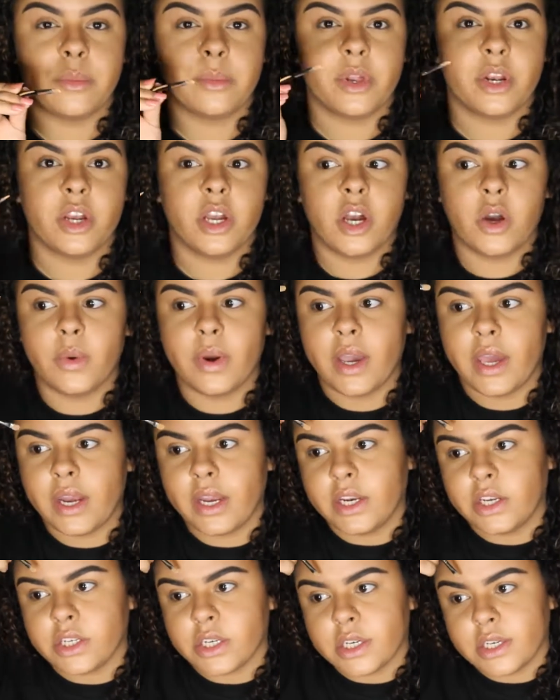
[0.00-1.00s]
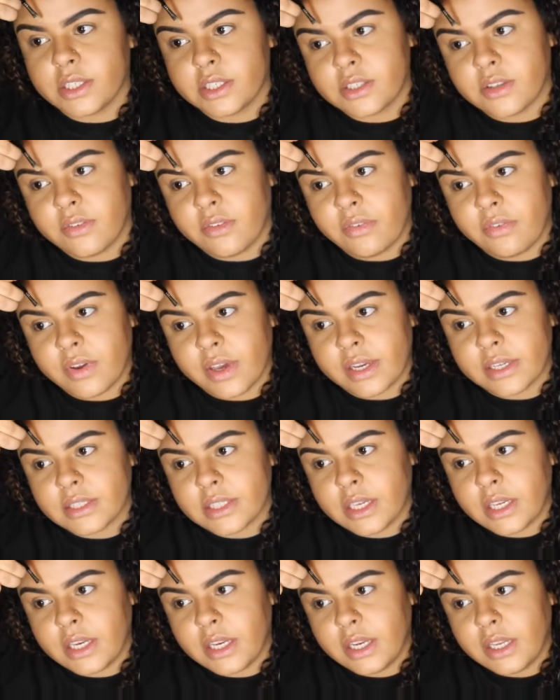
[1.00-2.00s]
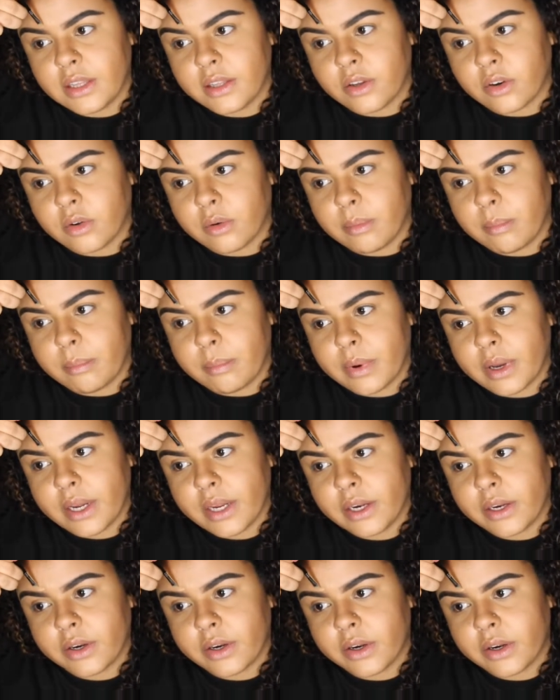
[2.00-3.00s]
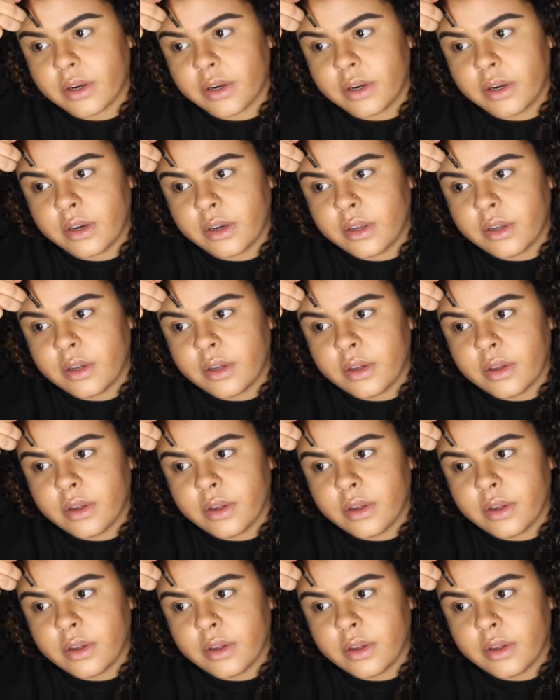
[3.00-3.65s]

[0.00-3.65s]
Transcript: So now I'm going to go in and just fix any little minor